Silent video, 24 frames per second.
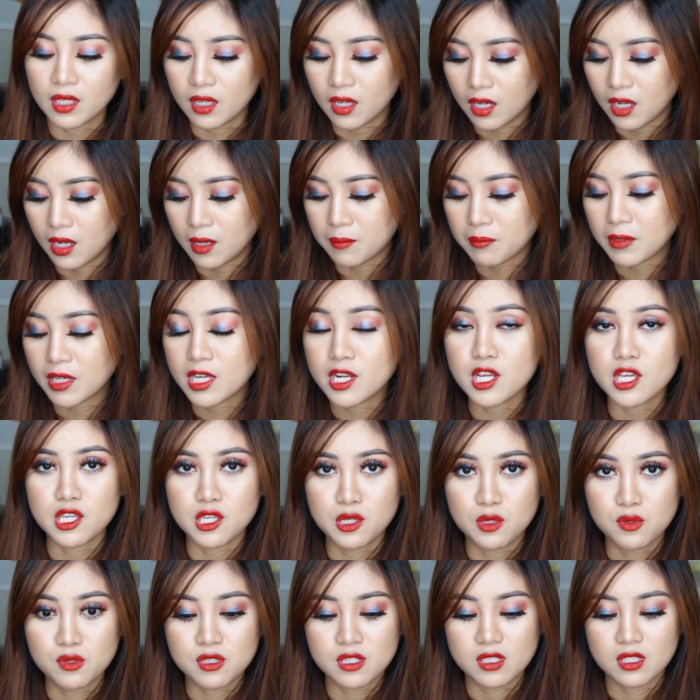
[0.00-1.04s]
I'm gonna
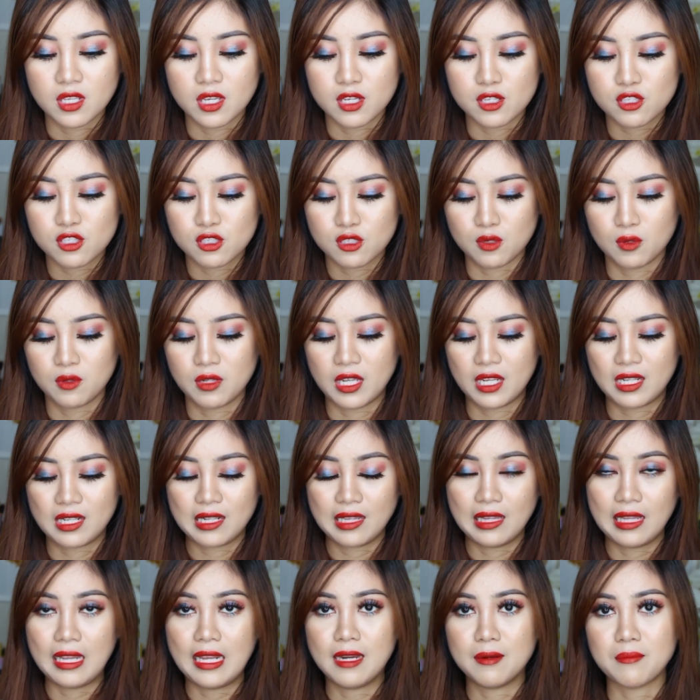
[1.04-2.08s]
use this to like
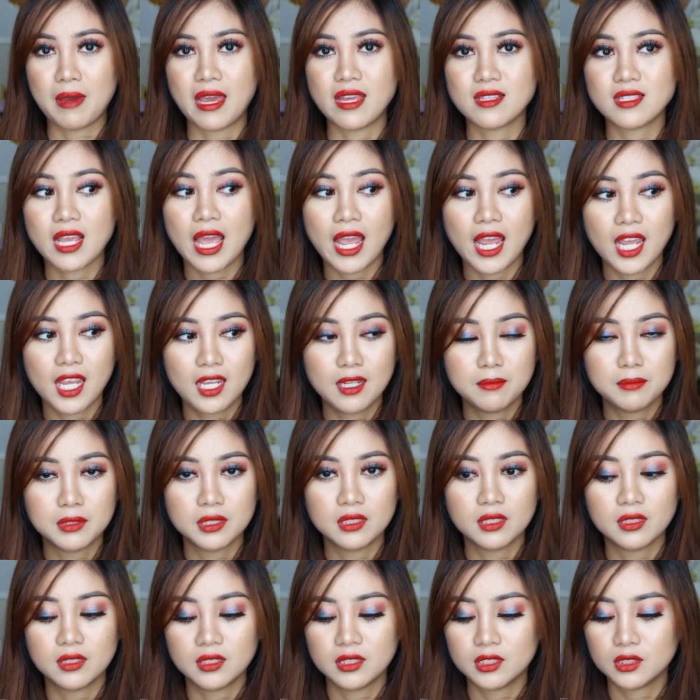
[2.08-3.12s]
clean my
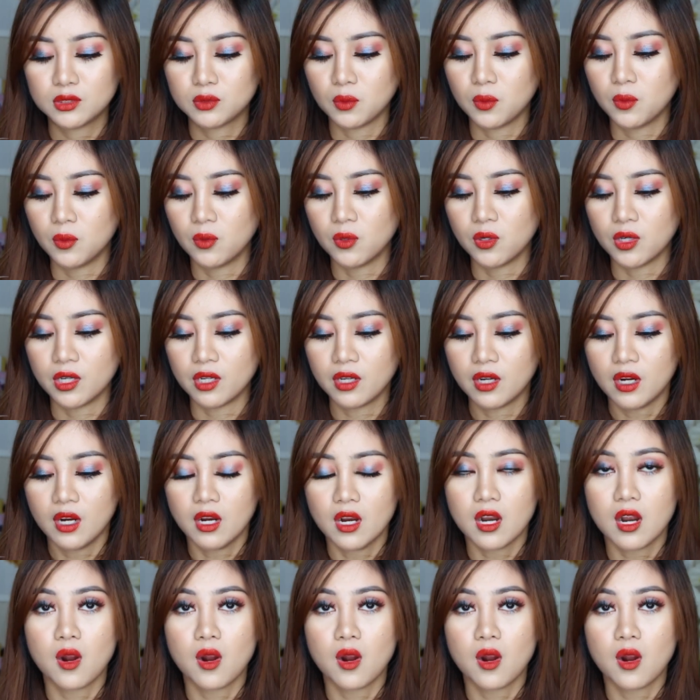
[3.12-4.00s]
tables or